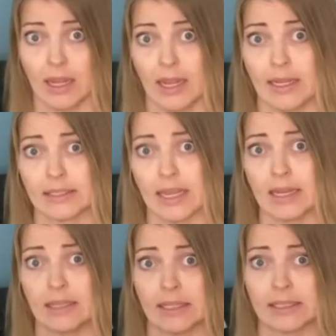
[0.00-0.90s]
it's
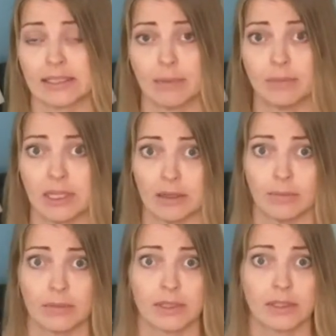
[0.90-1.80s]
like the
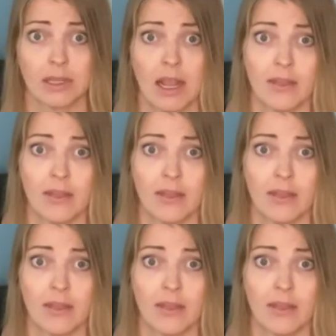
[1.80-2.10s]
symptoms,